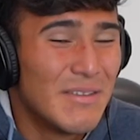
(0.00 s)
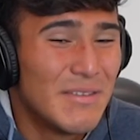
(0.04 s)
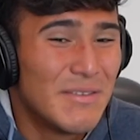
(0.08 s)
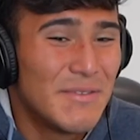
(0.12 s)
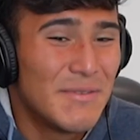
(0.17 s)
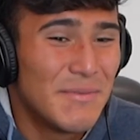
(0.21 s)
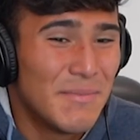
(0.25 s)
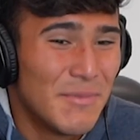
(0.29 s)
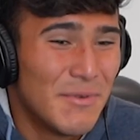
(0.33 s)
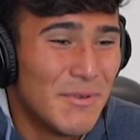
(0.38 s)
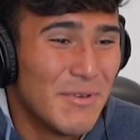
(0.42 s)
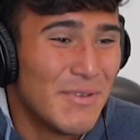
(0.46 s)
It's
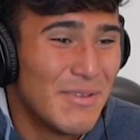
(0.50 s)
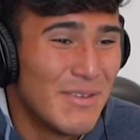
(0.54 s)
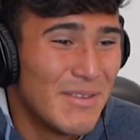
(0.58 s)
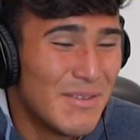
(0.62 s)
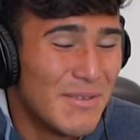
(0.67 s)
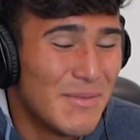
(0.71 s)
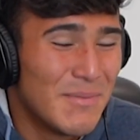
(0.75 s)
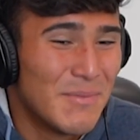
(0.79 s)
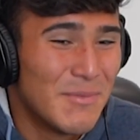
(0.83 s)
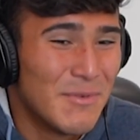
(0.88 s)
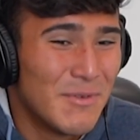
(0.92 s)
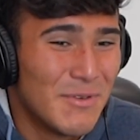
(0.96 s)

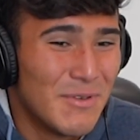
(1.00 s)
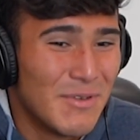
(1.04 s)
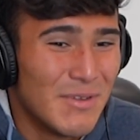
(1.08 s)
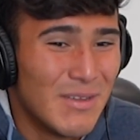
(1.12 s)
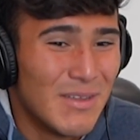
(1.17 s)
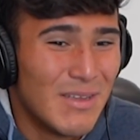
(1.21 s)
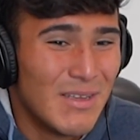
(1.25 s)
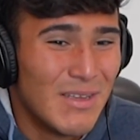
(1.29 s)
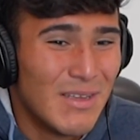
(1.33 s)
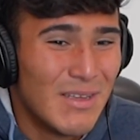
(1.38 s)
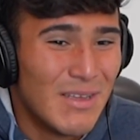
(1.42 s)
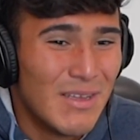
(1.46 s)
small.
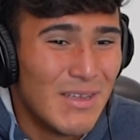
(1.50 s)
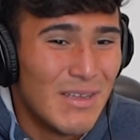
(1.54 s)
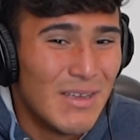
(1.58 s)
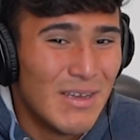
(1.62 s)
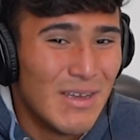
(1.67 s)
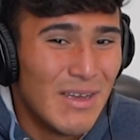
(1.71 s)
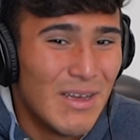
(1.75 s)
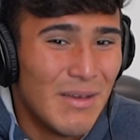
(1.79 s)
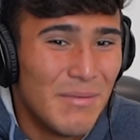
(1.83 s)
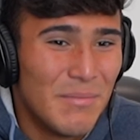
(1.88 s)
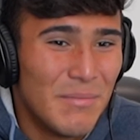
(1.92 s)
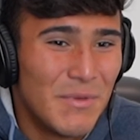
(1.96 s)

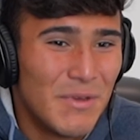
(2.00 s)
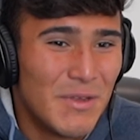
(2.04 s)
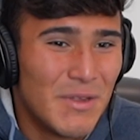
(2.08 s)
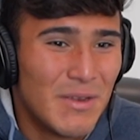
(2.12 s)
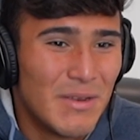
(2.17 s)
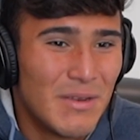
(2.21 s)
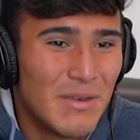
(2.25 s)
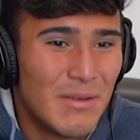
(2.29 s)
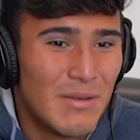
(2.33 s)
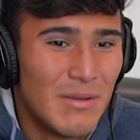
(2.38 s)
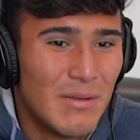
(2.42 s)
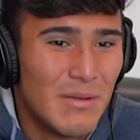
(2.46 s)
I
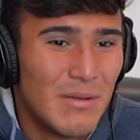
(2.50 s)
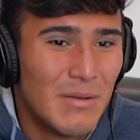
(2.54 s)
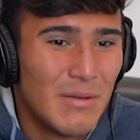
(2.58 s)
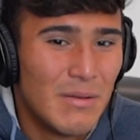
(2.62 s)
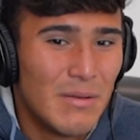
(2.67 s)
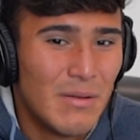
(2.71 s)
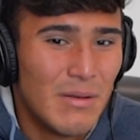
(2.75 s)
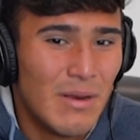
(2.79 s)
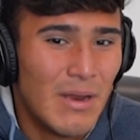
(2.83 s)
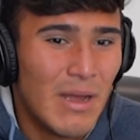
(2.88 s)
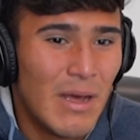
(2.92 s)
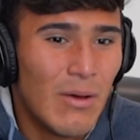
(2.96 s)
mean,
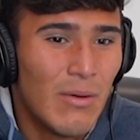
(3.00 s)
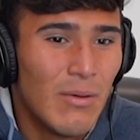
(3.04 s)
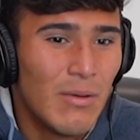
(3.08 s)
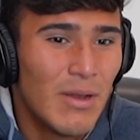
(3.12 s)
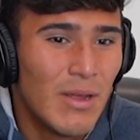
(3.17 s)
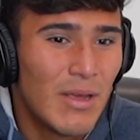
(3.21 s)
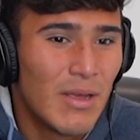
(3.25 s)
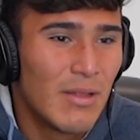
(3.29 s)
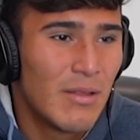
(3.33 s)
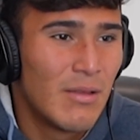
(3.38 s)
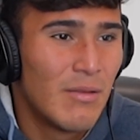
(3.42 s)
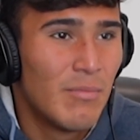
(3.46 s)
now,
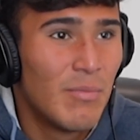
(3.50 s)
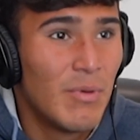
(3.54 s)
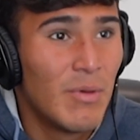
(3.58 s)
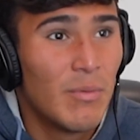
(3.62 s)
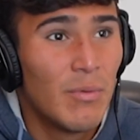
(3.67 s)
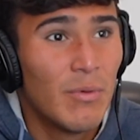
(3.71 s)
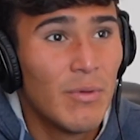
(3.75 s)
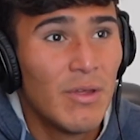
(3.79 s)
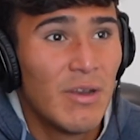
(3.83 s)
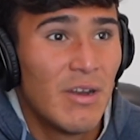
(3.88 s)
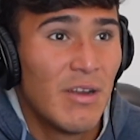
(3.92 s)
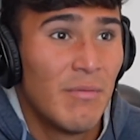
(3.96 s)
like, the
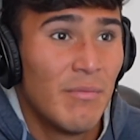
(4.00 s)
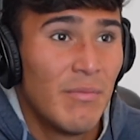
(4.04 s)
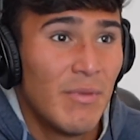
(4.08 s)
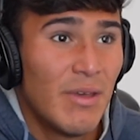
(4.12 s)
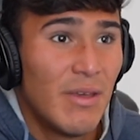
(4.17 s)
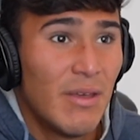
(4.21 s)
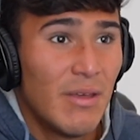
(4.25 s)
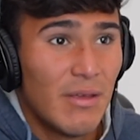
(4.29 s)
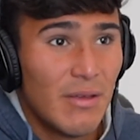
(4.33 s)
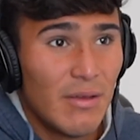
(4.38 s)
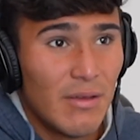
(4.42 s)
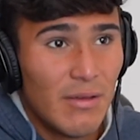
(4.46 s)
people that I met,